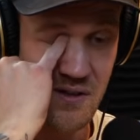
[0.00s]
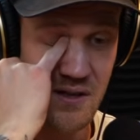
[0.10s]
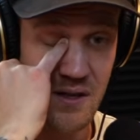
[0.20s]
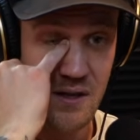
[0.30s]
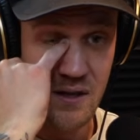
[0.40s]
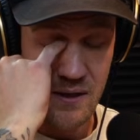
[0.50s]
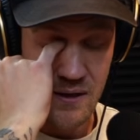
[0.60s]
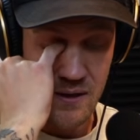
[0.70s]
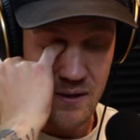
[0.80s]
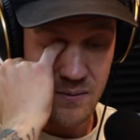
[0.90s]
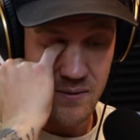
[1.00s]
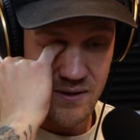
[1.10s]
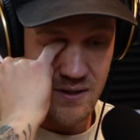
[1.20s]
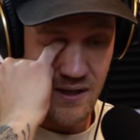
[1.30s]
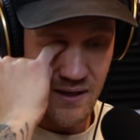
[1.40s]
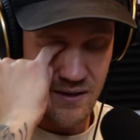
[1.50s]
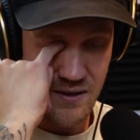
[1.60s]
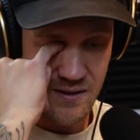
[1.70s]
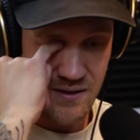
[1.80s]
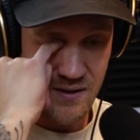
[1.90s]
they do be
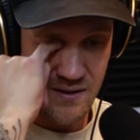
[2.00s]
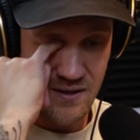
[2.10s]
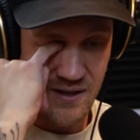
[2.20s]
like that.